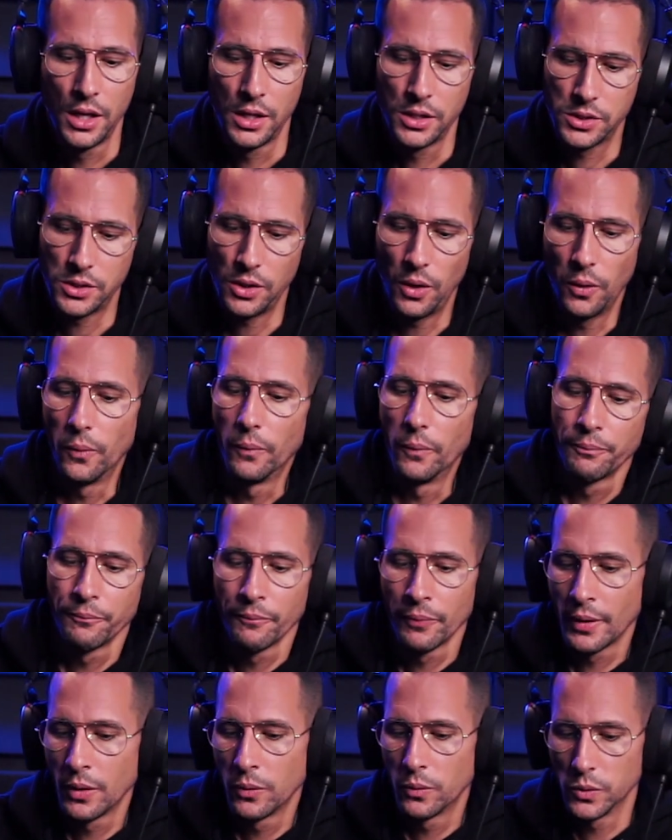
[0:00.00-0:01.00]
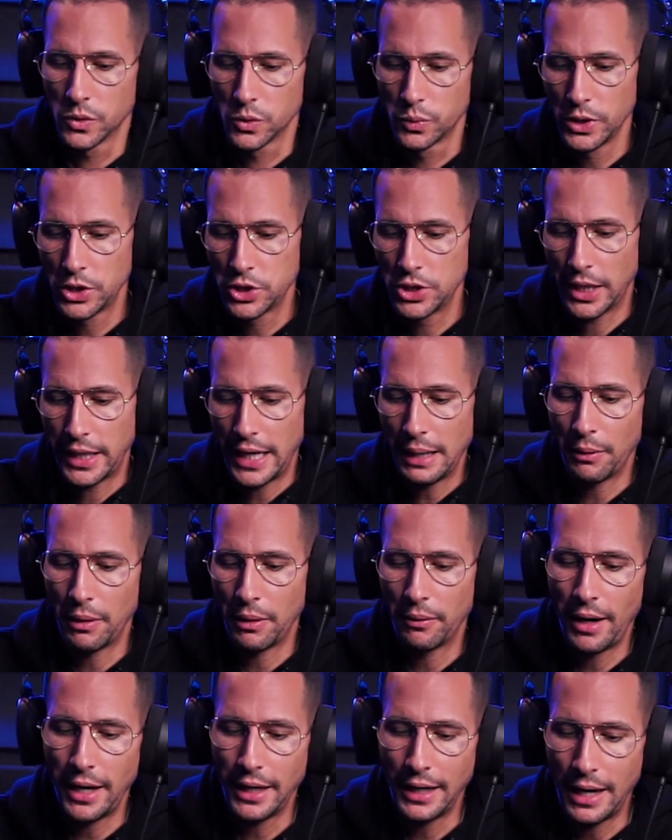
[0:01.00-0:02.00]
So we'll switch the camera
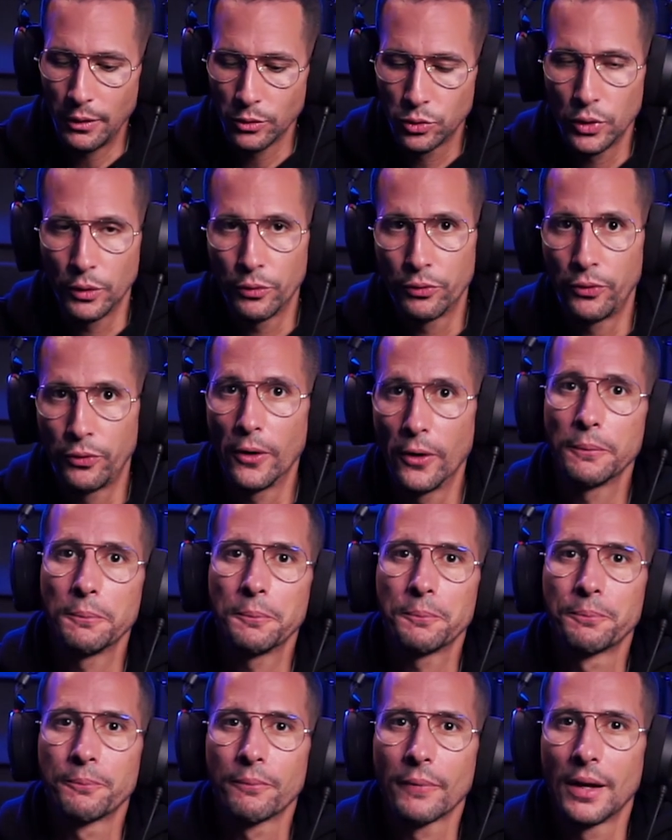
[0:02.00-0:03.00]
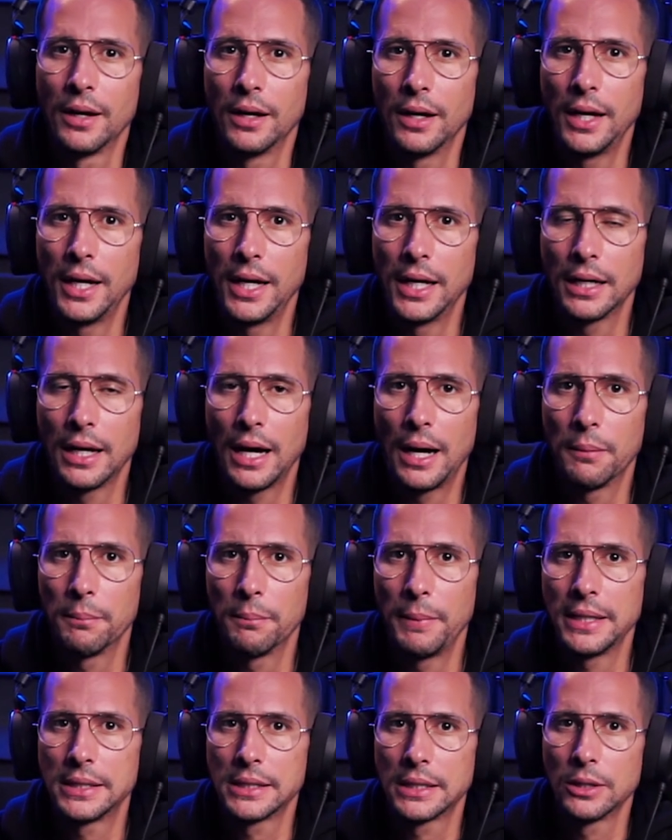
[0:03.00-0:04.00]
right now to a phone, and I'm
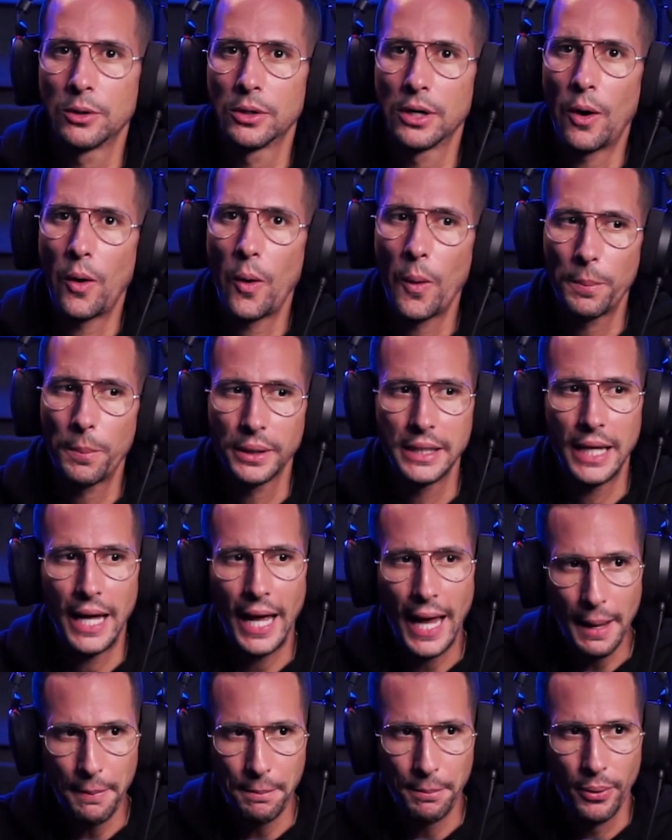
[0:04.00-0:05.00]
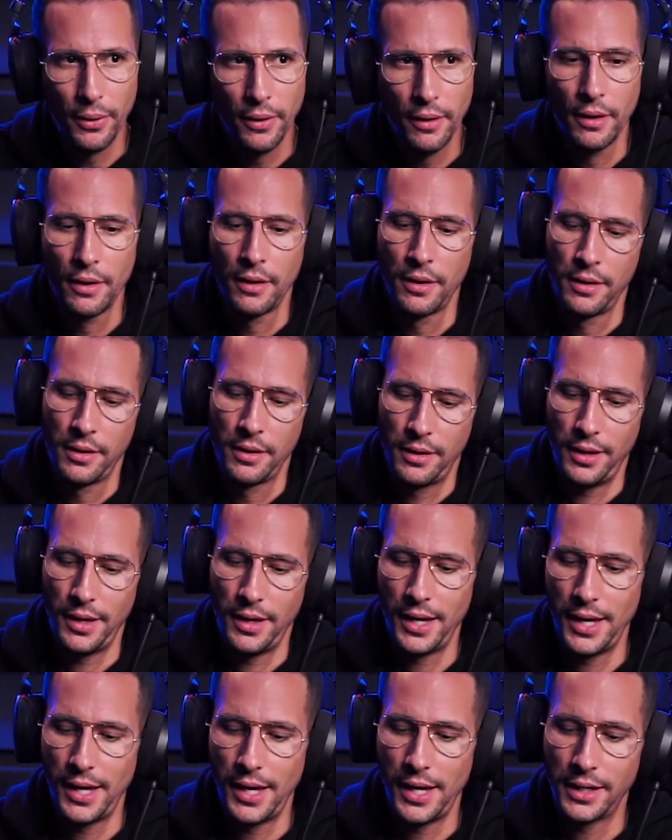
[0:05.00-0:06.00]
basically going to open the app
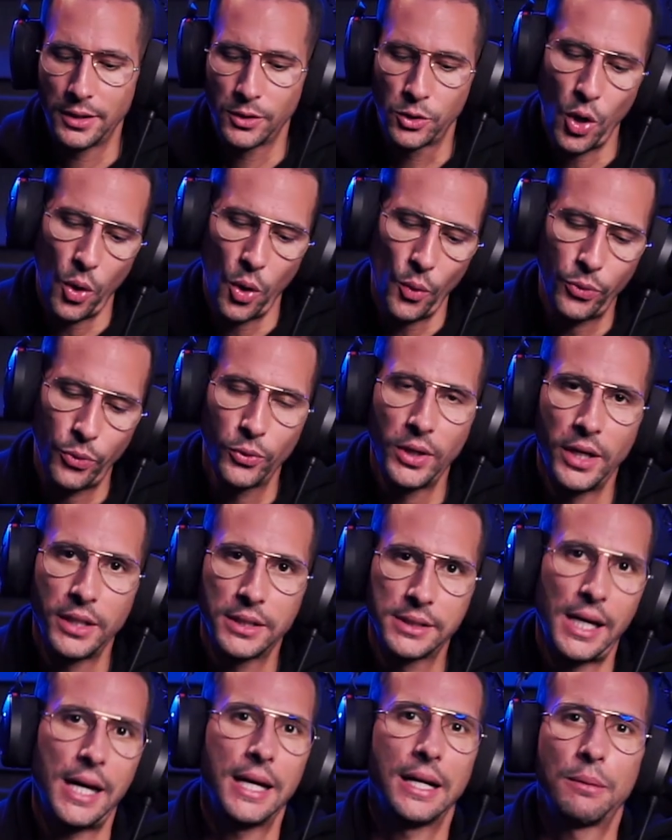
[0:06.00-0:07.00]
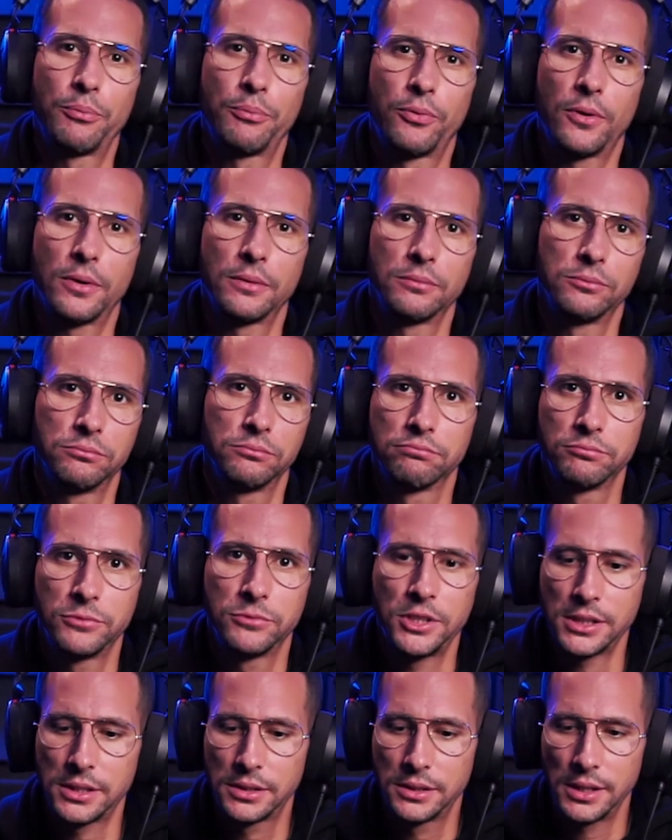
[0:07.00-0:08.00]
and go through the sign up form,
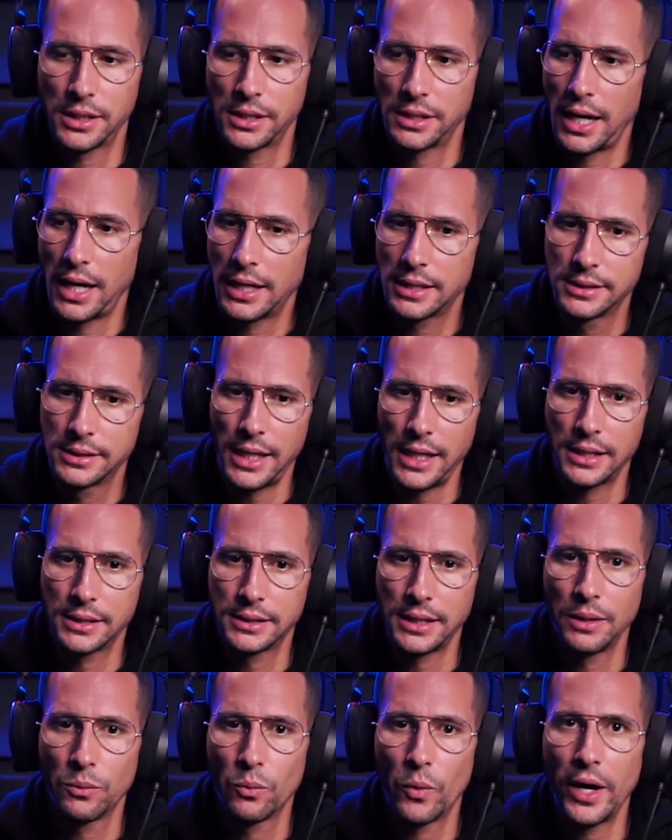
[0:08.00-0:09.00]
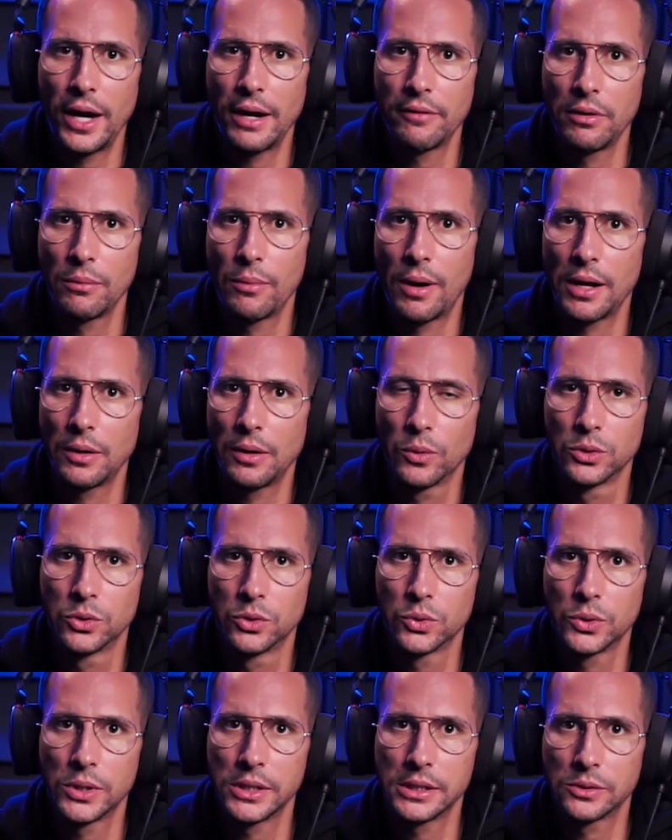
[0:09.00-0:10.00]
just the exact same way everybody will
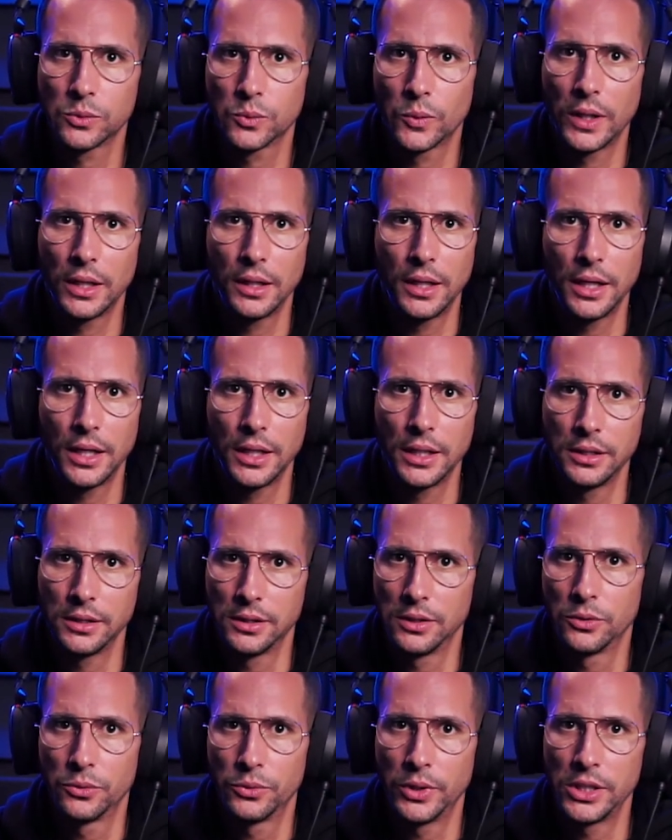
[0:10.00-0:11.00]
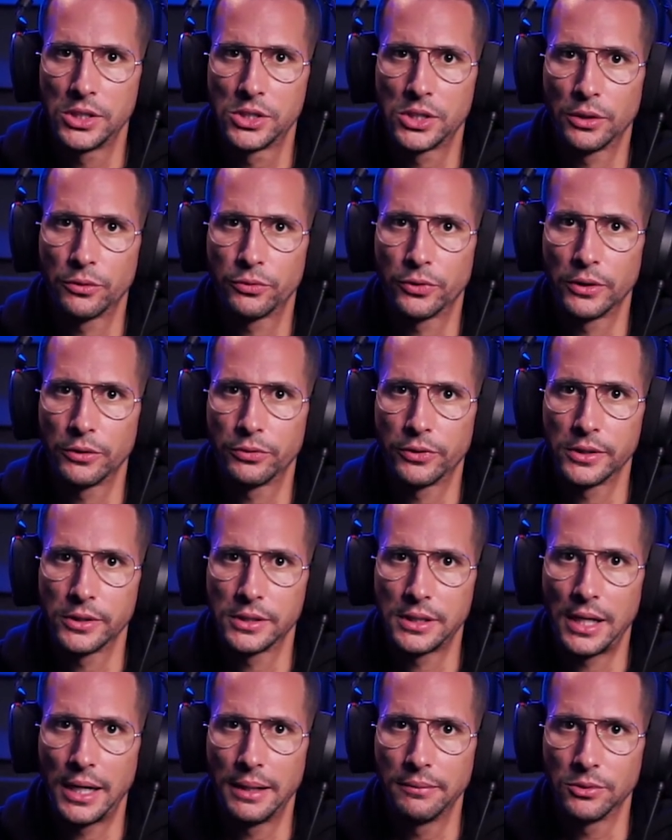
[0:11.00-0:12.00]
do it when they register for the first
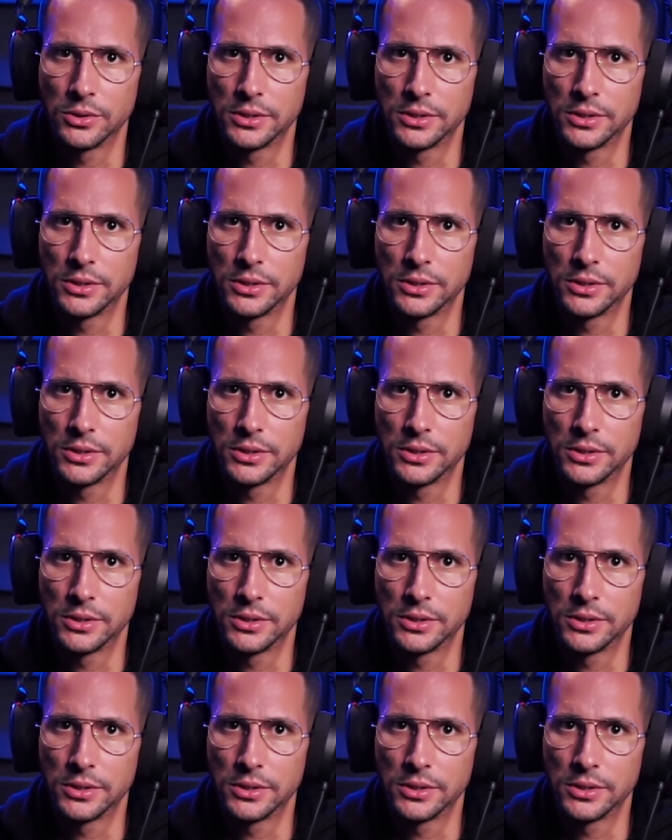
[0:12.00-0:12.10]
time to